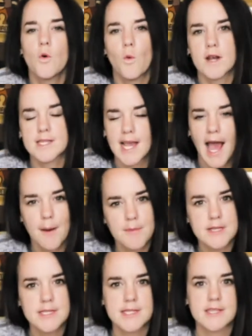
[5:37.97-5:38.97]
What has
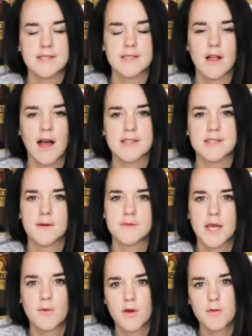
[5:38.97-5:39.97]
happened since the last
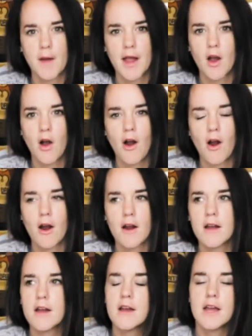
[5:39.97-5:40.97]
update with my
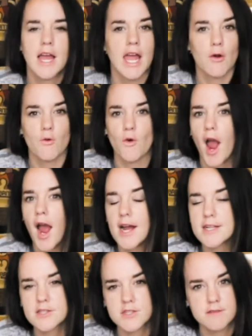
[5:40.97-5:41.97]
car? It
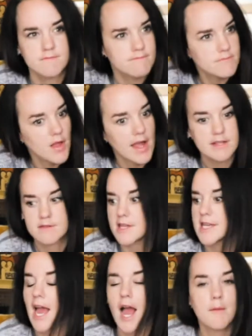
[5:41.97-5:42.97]
rides like the
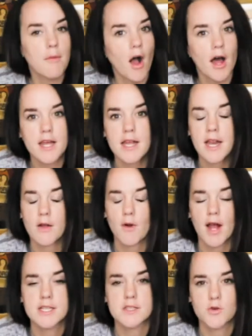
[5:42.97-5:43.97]
day I bought it. It
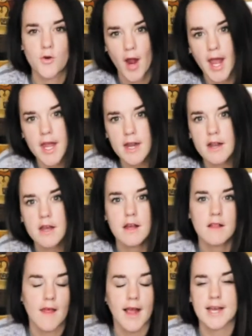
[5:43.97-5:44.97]
rides great.
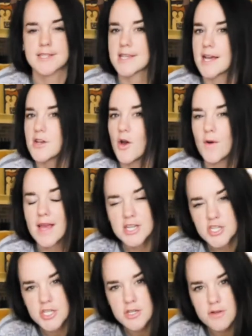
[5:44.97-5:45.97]
Like I said, no
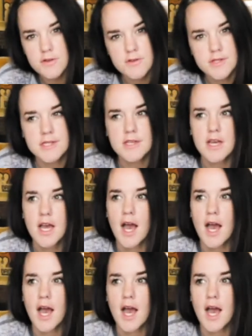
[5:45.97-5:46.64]
issues.